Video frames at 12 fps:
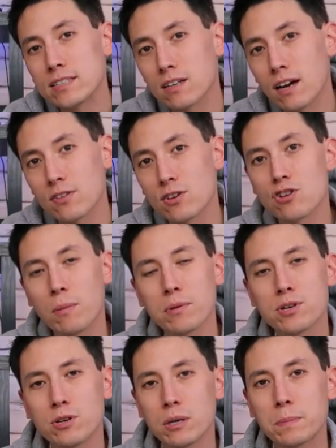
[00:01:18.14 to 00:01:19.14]
I start this
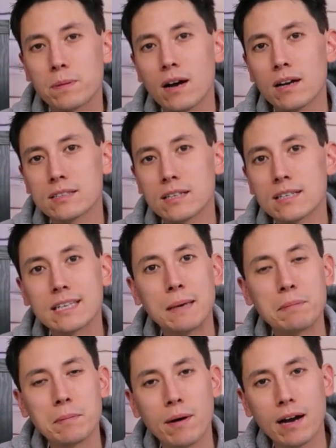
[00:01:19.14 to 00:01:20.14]
troubleshooting process,
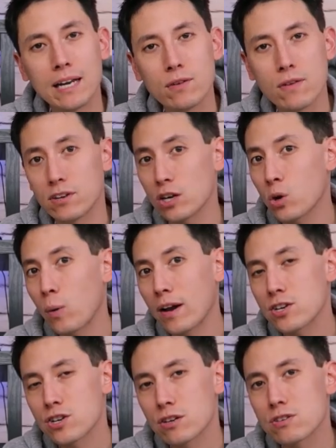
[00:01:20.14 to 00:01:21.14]
keep in mind if you have any
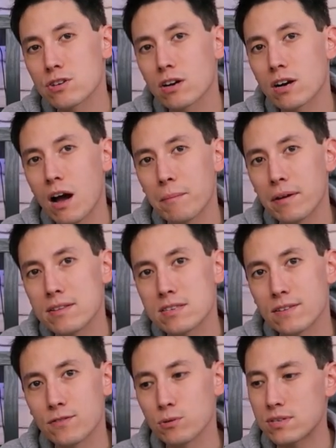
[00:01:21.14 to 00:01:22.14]
questions or
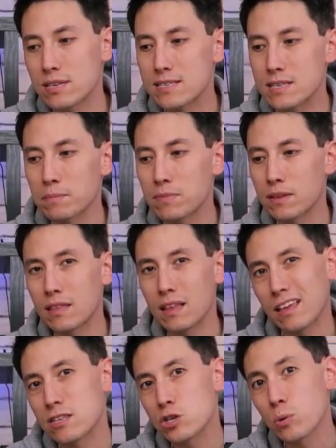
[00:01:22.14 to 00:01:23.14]
comments, if you see something
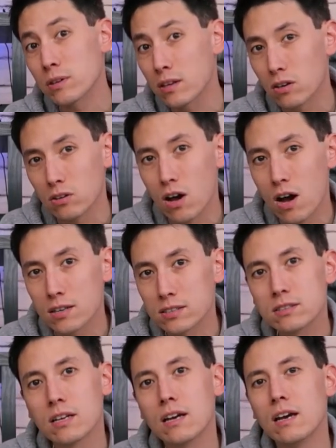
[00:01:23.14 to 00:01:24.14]
that gets you a little
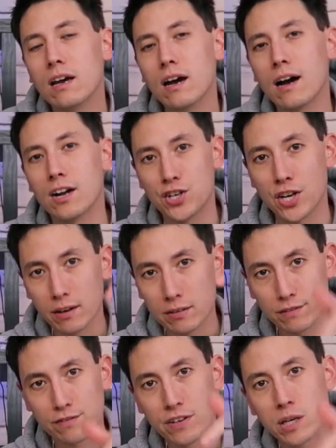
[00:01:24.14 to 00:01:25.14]
lost, uh, check out
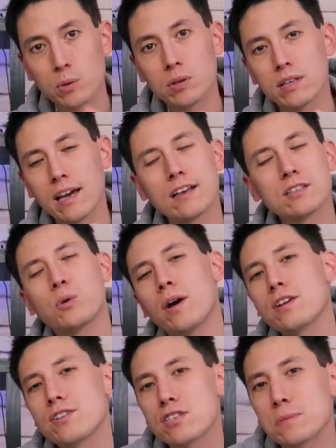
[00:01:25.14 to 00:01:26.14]
the frequently asked
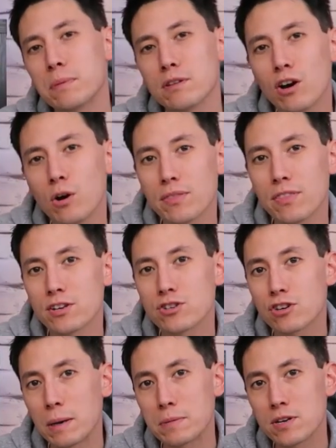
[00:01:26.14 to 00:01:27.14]
questions below in the
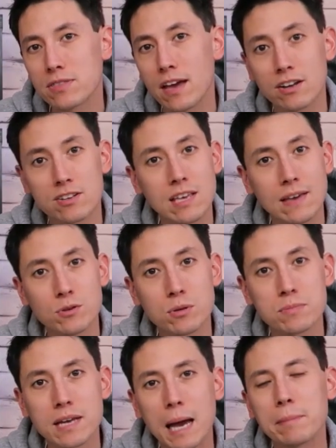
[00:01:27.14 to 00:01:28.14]
description. That could save you
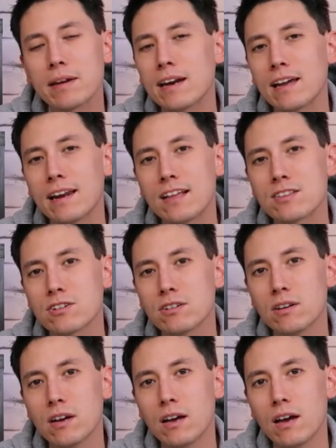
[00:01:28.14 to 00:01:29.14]
some time getting an
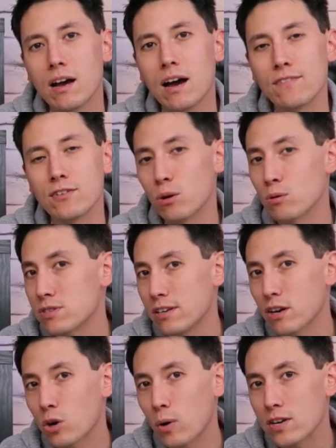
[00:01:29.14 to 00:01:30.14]
answer. Uh, if you don't see
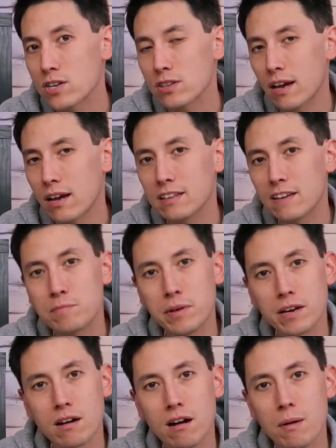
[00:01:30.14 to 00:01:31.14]
your question there, leave
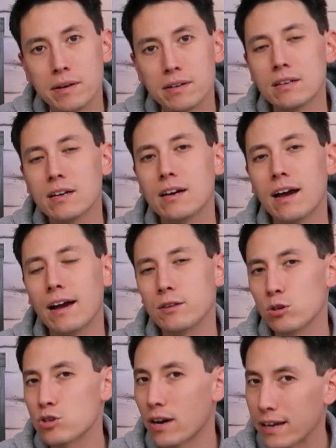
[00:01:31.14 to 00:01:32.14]
me a comment. I
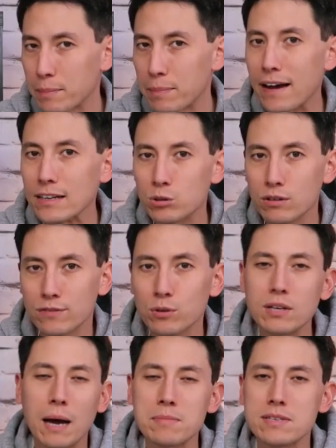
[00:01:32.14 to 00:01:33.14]
do try to get back to you a
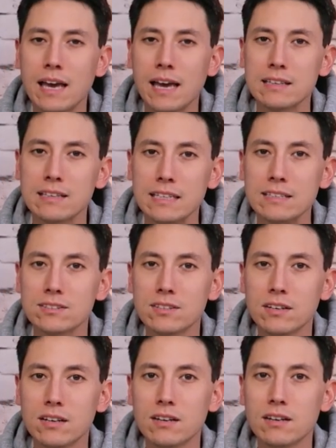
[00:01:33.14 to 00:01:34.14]
few times a day at least.
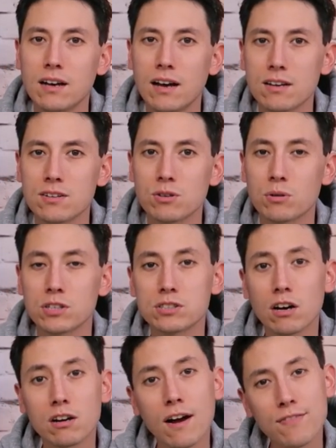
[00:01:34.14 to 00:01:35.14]
Uh, so to
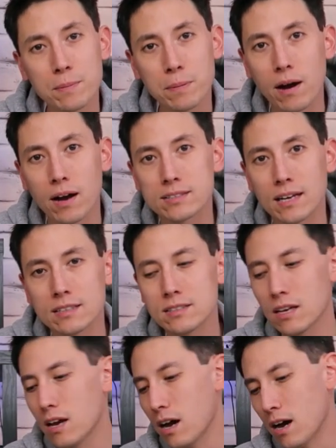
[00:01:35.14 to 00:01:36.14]
start off the
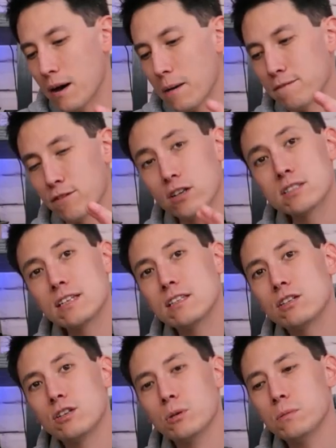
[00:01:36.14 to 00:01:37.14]
process, um, first
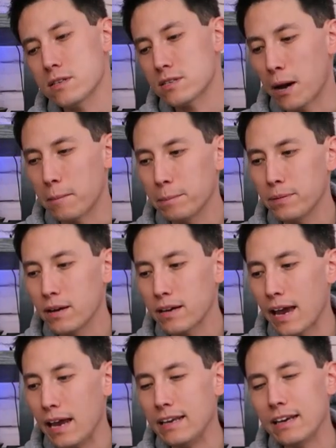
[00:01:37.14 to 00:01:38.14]
thing to do is
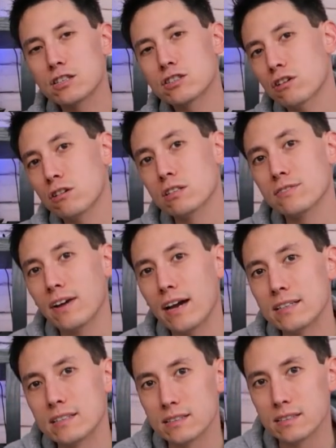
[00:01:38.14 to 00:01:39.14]
unplug any external
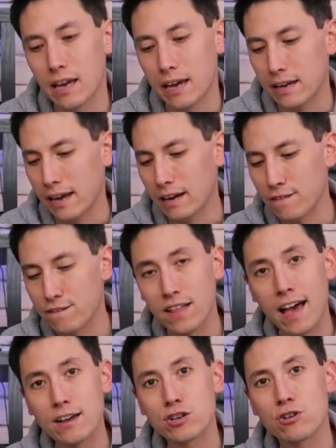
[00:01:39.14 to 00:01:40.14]
devices, any, any
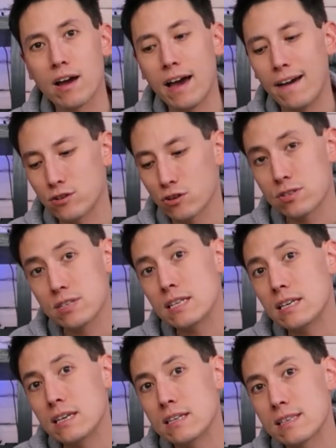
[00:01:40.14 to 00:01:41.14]
flash drives or
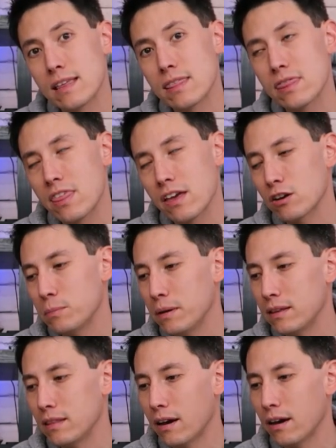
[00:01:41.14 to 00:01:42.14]
CDs that, that could
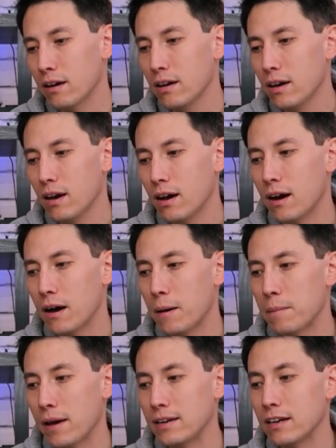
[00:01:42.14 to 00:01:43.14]
be in there
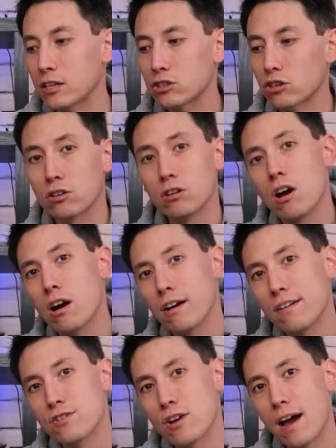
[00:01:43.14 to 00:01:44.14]
um, any external
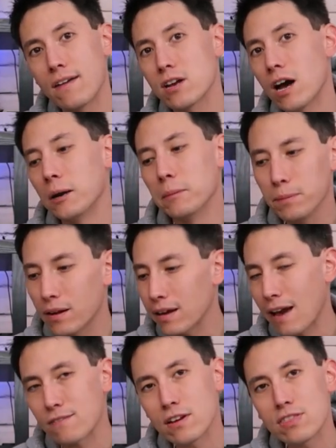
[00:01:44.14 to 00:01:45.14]
hard drives,
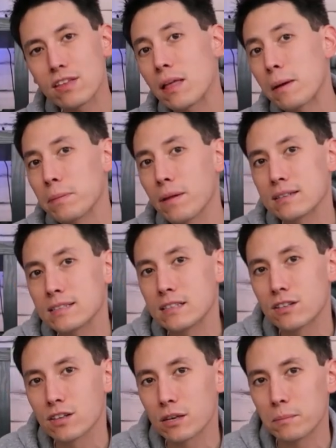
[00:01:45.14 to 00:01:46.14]
unplug everything that plugs
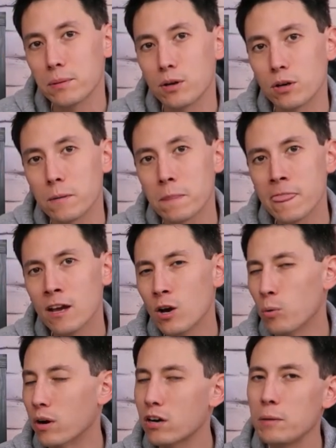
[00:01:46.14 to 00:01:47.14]
into the computer.
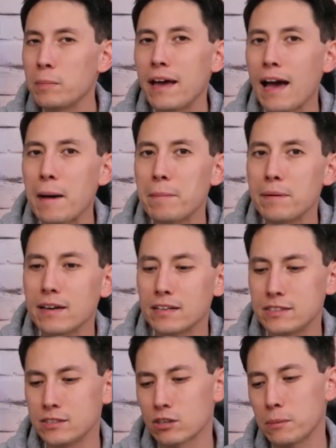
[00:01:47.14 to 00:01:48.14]
What could be happening
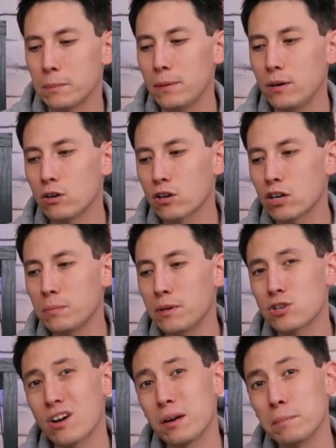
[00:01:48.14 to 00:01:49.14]
is your computer could
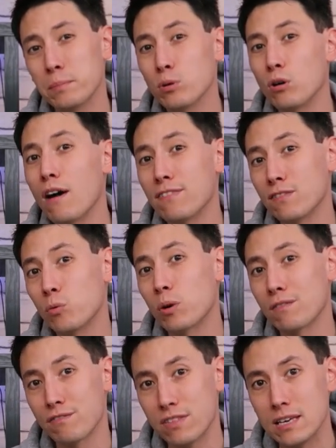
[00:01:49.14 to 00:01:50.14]
be trying to boot off of
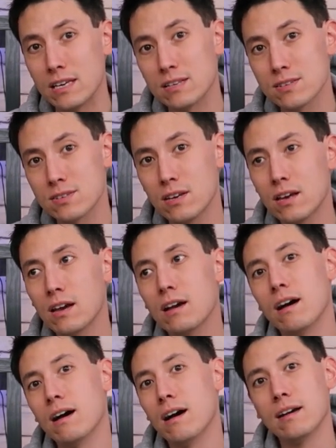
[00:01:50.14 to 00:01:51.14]
one of these.
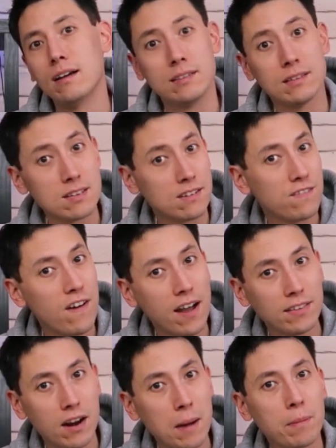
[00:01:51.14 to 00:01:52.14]
Uh, it doesn't
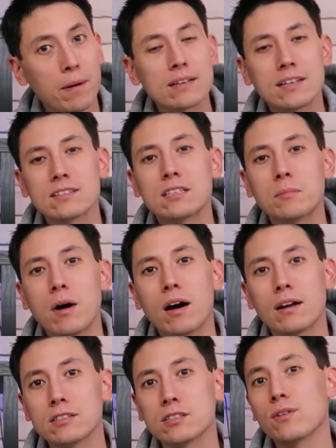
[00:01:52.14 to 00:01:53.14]
find an operating system
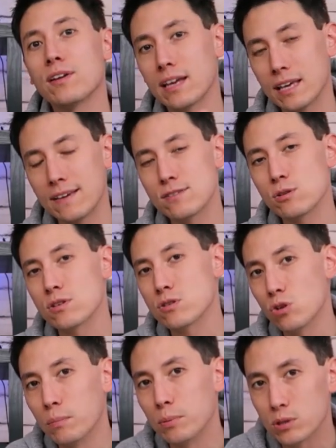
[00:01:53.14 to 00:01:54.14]
on it, so then it gives you this
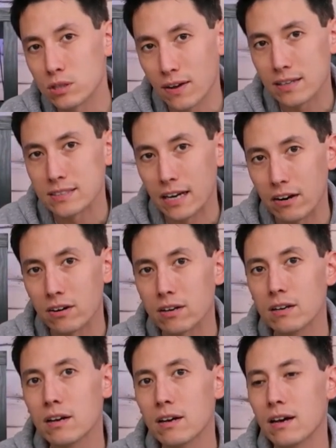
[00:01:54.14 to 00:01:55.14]
no boot device
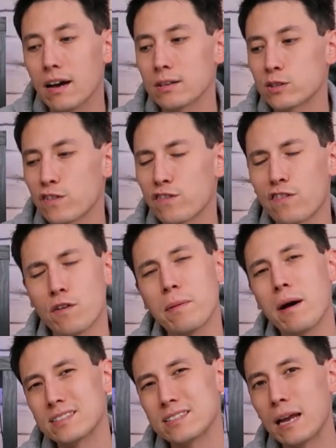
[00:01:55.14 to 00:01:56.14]
error. Uh, so for
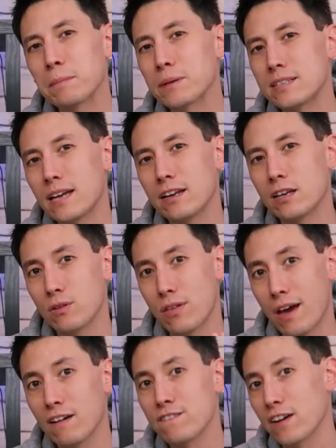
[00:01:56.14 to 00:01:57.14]
about 10% of you,
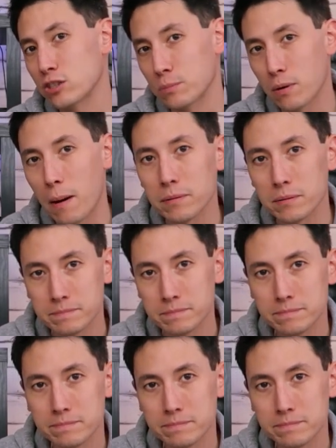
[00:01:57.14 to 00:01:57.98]
that'll fix your problem.